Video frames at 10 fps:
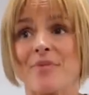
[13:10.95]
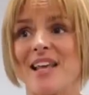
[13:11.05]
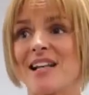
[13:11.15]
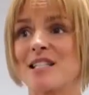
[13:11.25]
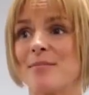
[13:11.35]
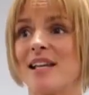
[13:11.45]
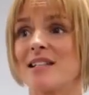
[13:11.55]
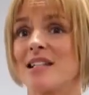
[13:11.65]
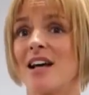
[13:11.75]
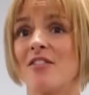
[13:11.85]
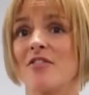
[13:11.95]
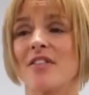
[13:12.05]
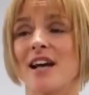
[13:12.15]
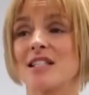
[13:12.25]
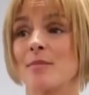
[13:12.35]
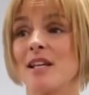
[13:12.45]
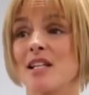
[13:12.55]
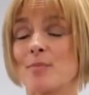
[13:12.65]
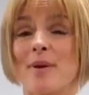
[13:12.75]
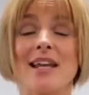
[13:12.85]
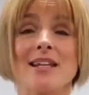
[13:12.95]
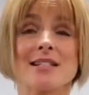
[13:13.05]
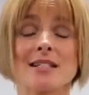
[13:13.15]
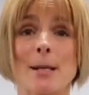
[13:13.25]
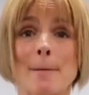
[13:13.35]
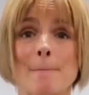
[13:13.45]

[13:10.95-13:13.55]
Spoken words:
That to me is love, and that to me is peace.